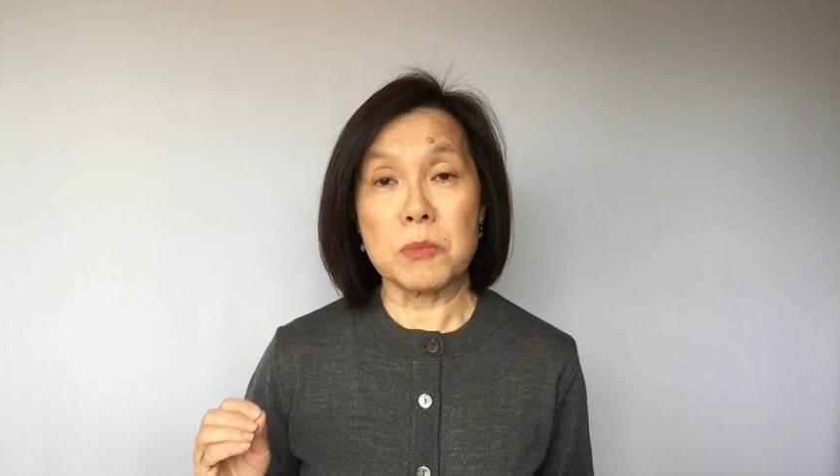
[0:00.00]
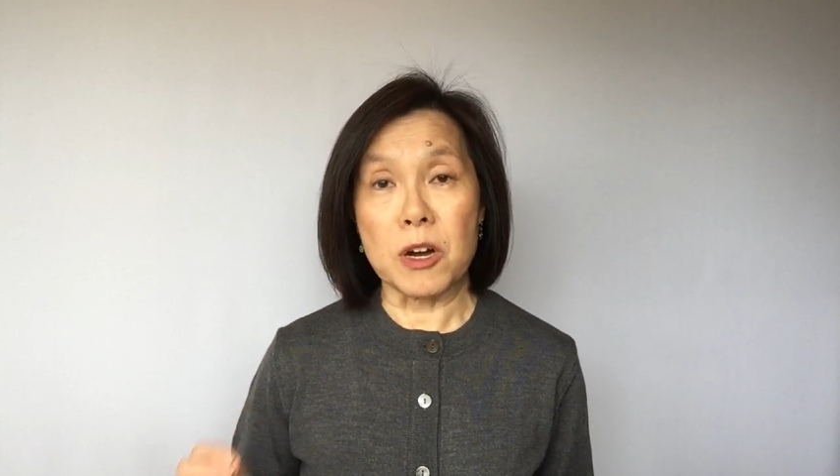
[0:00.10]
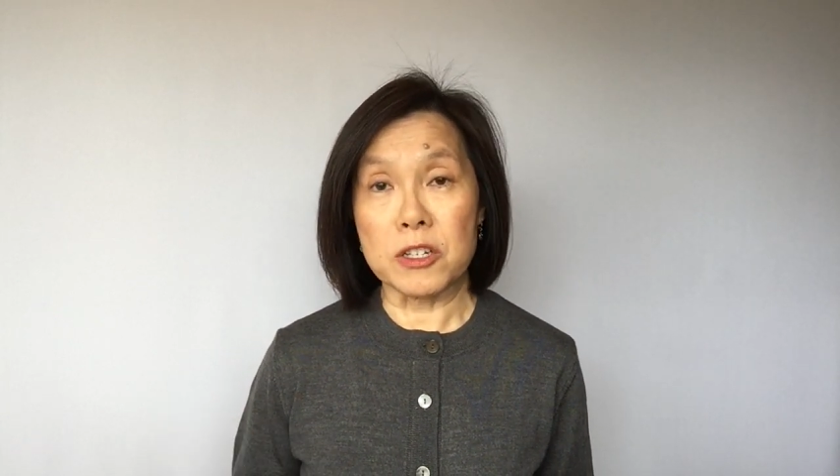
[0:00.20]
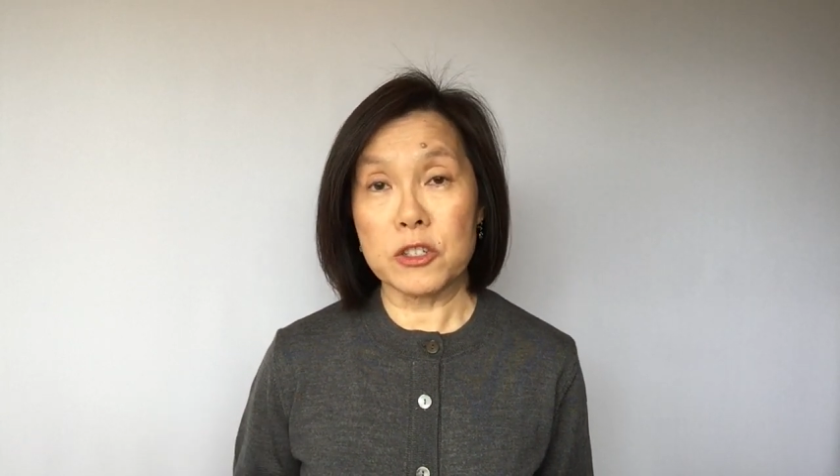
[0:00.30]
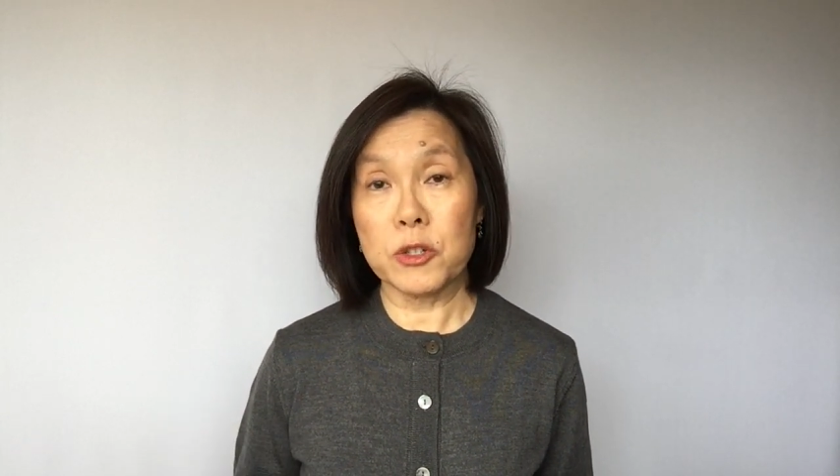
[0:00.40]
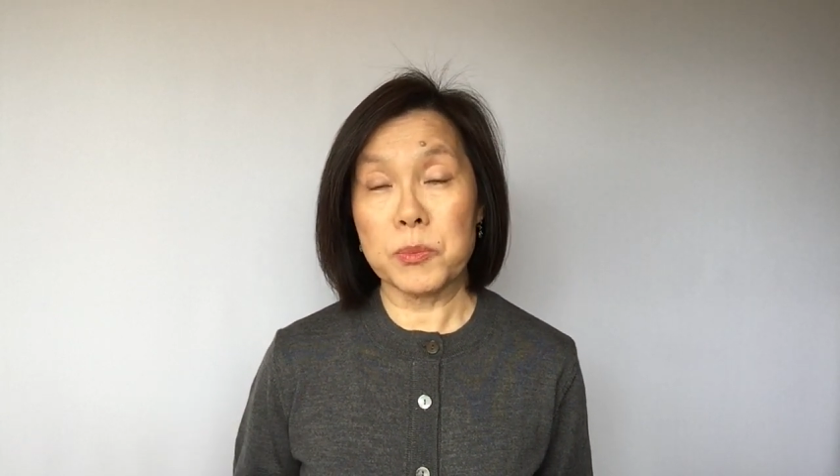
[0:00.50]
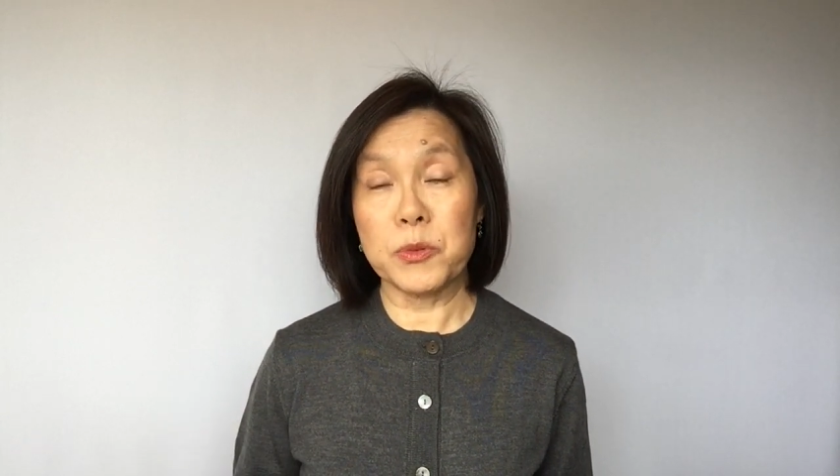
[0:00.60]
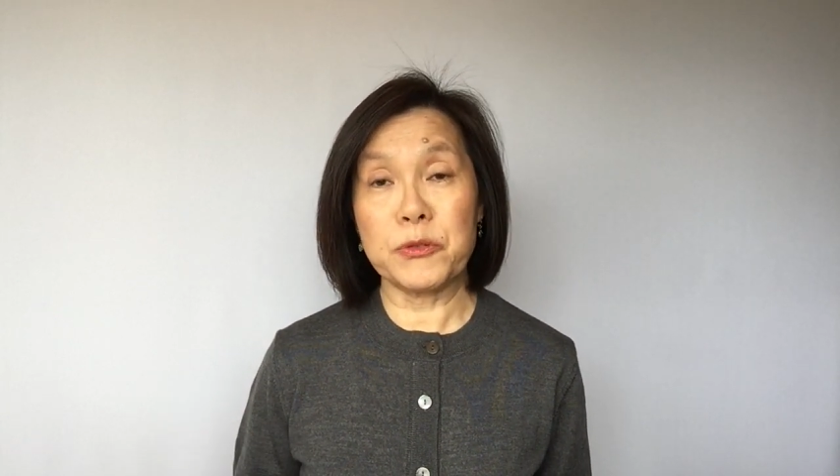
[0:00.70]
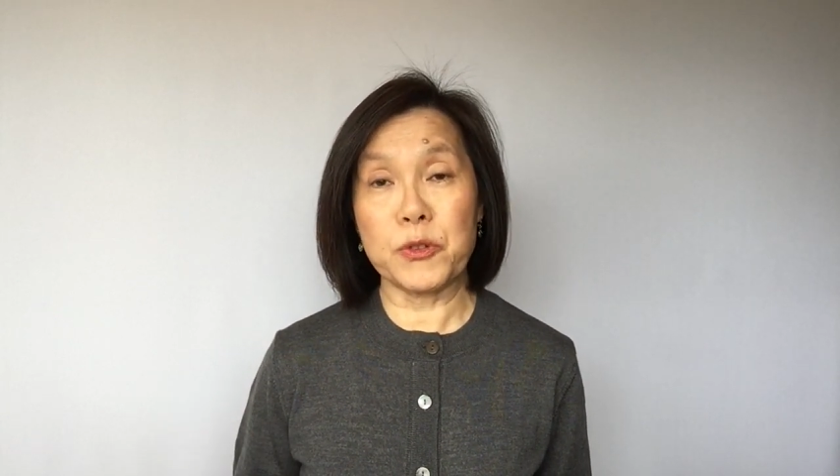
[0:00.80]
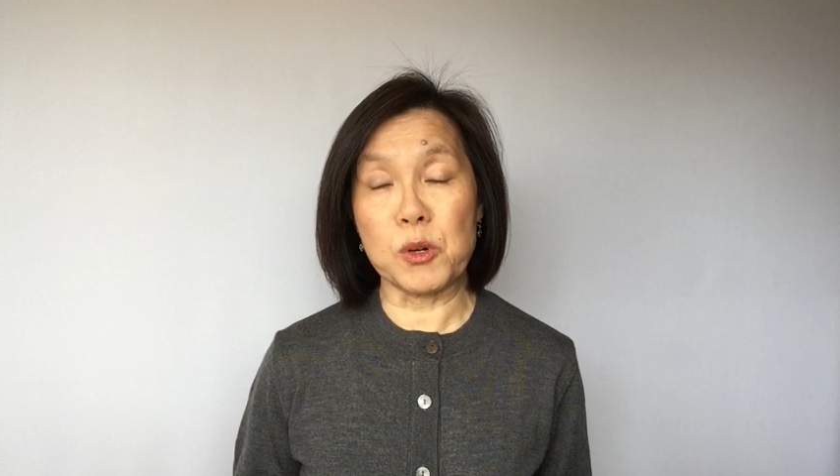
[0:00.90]
monitor
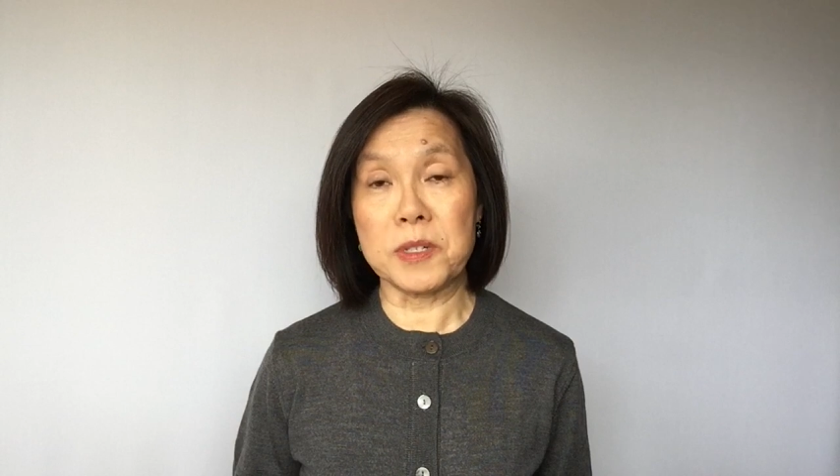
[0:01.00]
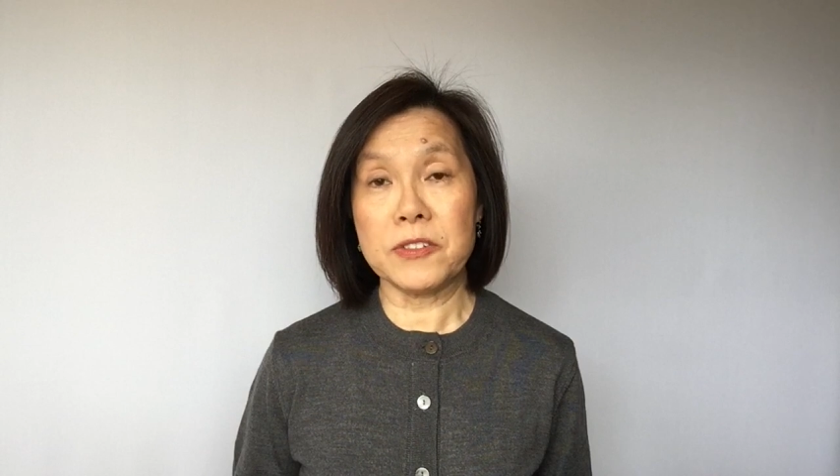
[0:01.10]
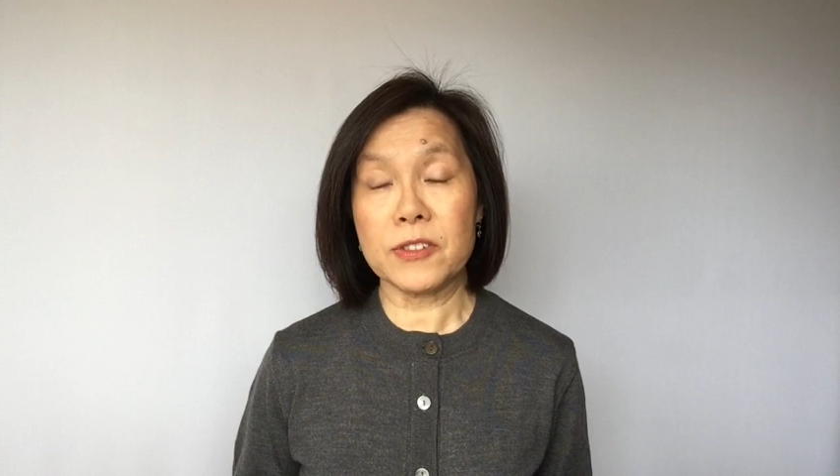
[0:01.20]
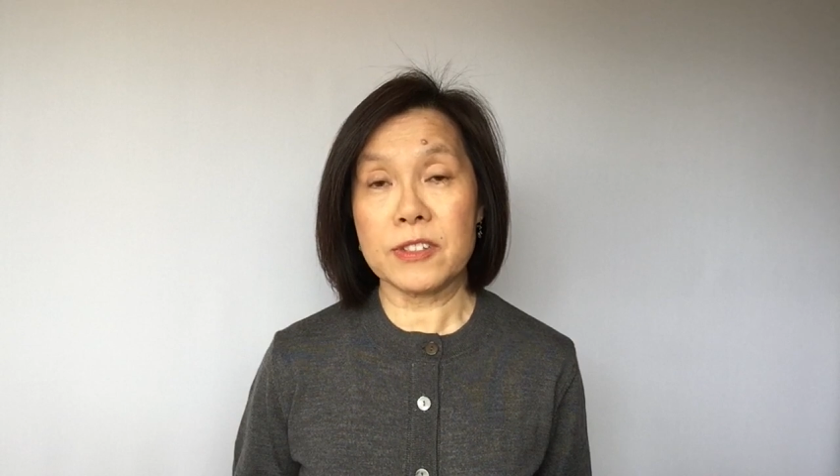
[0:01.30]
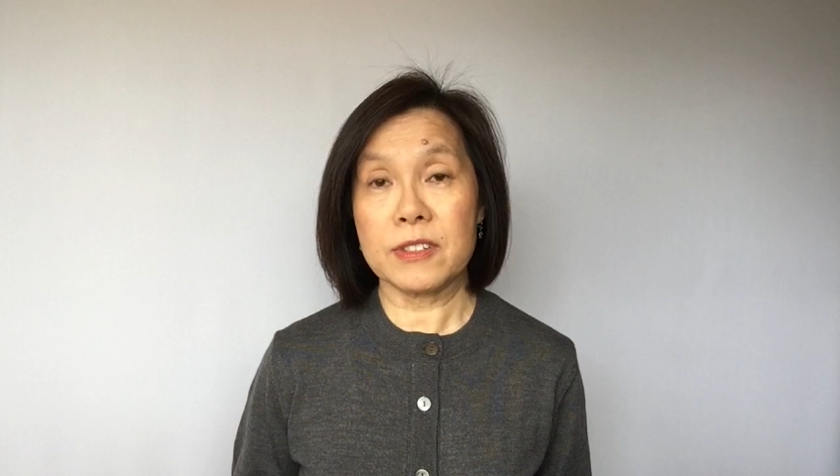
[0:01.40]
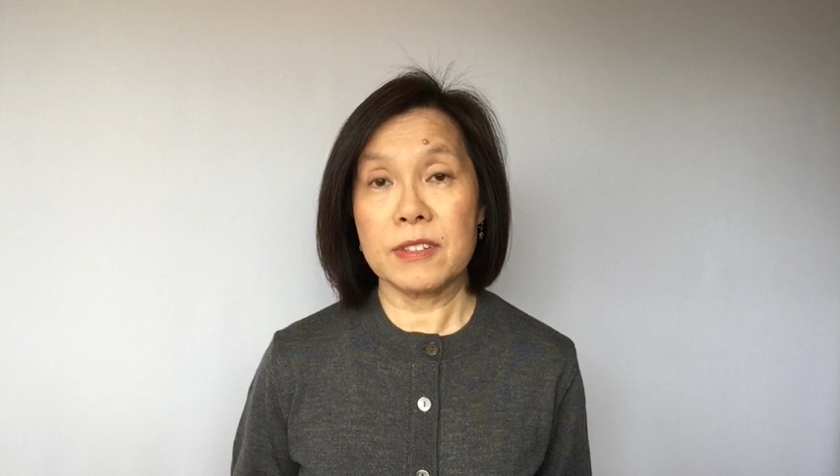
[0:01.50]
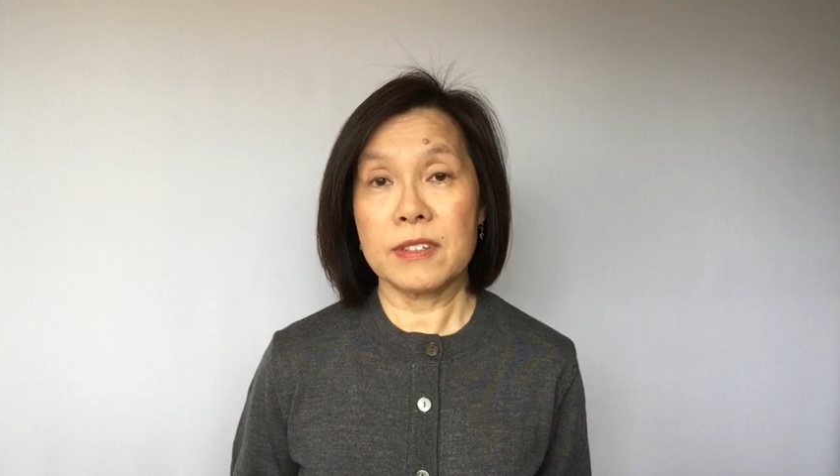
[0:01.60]
performance,